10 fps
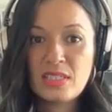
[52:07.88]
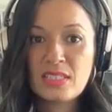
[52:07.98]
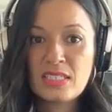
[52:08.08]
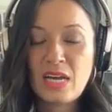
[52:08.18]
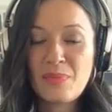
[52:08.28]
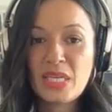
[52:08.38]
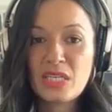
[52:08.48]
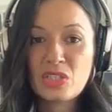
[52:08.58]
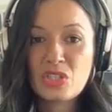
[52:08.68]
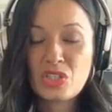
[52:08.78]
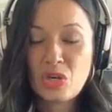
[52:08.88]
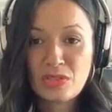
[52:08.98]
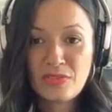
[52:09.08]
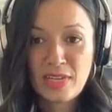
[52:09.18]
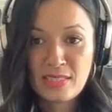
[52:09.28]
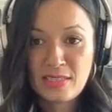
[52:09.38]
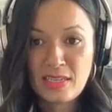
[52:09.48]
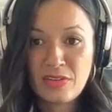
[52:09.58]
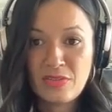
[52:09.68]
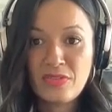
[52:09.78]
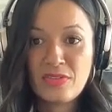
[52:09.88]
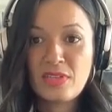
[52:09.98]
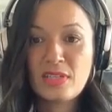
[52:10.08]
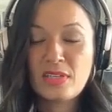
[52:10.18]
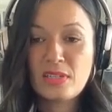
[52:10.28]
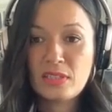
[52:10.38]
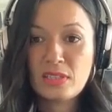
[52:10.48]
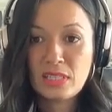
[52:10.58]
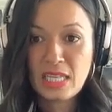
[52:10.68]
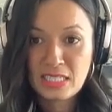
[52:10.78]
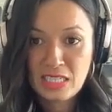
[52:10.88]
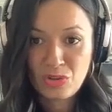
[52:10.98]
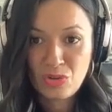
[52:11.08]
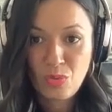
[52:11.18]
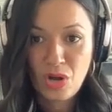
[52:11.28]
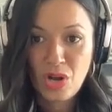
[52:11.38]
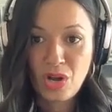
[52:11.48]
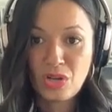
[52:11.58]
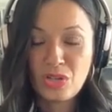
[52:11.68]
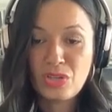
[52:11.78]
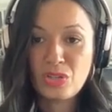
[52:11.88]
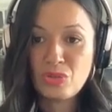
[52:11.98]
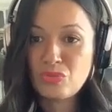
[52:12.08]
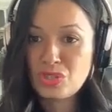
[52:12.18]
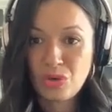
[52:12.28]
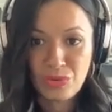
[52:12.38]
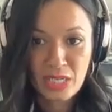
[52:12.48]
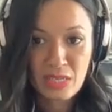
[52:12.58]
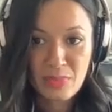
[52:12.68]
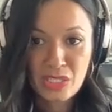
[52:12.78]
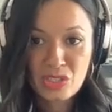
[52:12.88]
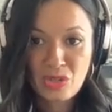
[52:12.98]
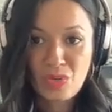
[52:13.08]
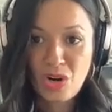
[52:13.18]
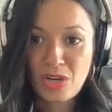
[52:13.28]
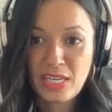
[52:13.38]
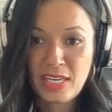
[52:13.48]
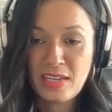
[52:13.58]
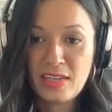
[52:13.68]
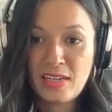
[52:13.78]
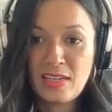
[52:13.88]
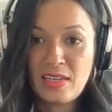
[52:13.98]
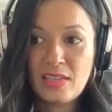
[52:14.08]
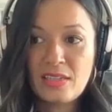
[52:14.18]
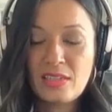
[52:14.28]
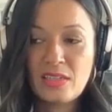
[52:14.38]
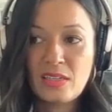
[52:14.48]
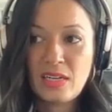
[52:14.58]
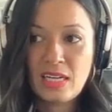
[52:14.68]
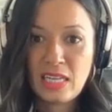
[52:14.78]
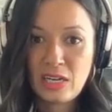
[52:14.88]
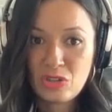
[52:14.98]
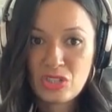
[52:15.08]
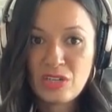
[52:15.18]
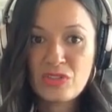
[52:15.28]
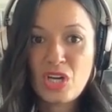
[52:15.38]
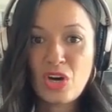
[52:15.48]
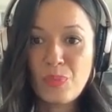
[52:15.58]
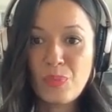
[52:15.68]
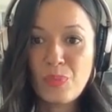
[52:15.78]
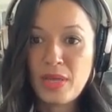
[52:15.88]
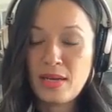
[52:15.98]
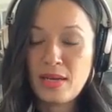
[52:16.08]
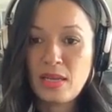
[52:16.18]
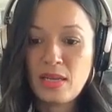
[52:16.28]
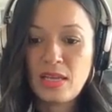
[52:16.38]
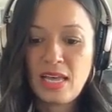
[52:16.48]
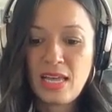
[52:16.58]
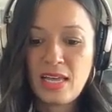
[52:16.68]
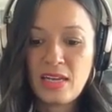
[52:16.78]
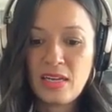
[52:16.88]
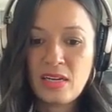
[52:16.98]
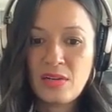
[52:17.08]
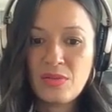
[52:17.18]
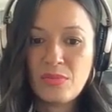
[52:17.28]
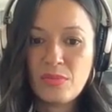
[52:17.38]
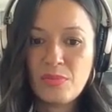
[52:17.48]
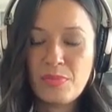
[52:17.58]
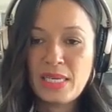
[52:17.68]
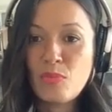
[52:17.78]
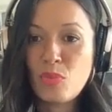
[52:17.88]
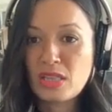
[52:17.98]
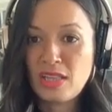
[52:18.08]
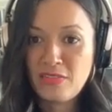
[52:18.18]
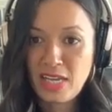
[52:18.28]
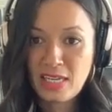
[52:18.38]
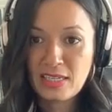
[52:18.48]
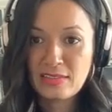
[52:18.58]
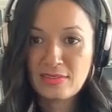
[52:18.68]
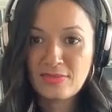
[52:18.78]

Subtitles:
Stop being so defensive. Let down the wall. You don't need to be so guarded. Allow yourself to open and be more loving.